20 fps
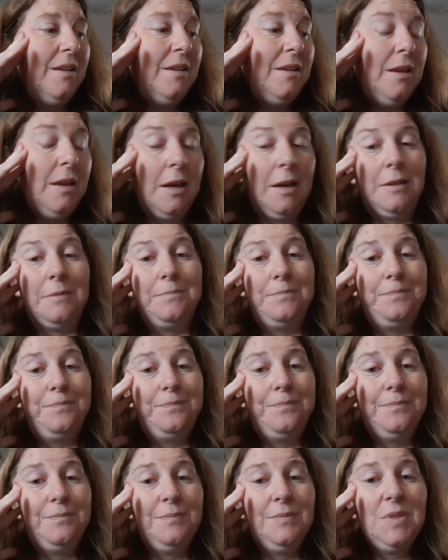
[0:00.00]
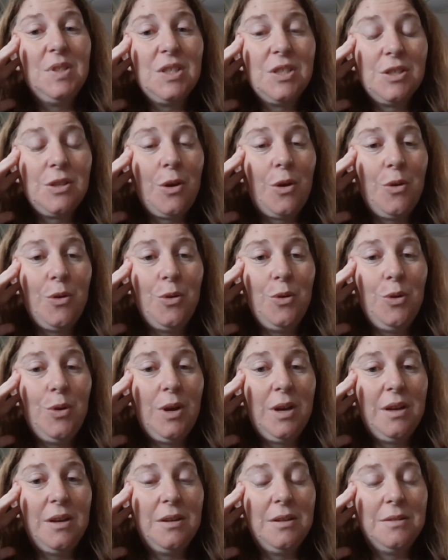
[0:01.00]
yeah, so
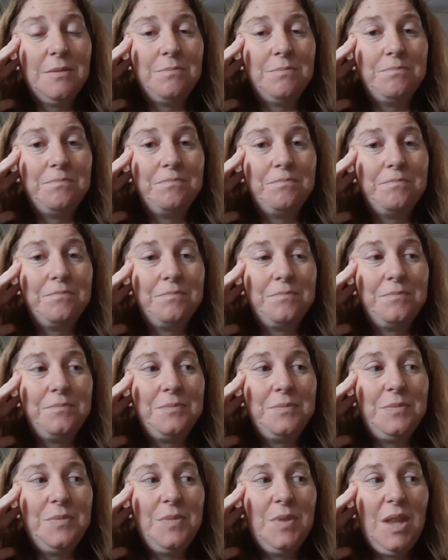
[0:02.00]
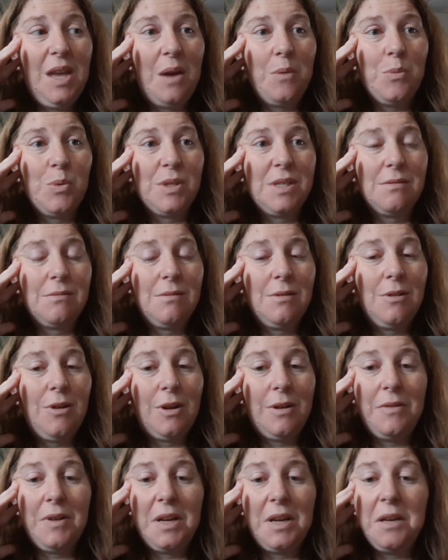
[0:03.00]
that was
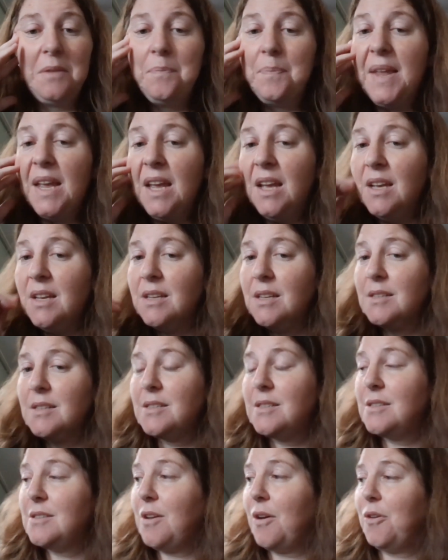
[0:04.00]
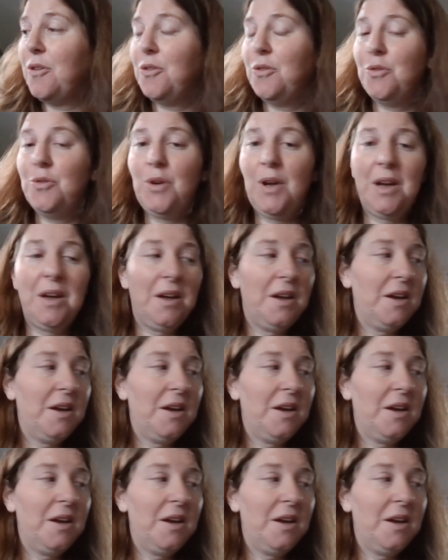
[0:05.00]
kind of funny. So